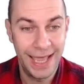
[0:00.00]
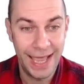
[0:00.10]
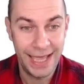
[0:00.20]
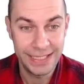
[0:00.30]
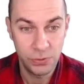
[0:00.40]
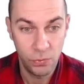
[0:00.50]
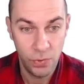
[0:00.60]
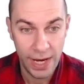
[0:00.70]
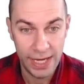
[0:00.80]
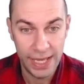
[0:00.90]
as
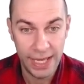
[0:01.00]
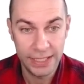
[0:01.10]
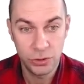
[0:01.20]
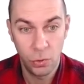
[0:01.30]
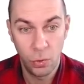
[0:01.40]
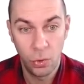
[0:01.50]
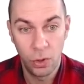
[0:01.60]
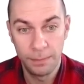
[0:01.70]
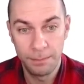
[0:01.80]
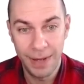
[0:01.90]
well as
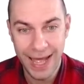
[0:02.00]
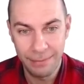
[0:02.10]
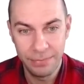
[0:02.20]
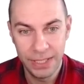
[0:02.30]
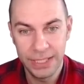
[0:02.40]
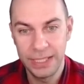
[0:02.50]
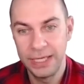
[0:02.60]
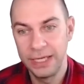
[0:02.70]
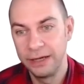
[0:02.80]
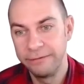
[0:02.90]
all
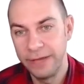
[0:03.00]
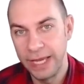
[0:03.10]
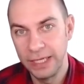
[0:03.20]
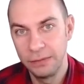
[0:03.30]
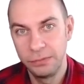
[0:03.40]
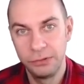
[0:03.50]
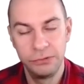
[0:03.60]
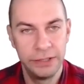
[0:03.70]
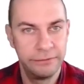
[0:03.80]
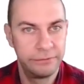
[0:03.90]
publicly available
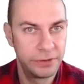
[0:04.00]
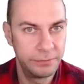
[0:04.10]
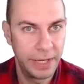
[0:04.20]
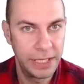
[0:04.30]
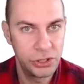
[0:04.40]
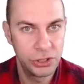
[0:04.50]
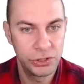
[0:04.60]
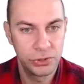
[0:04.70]
information.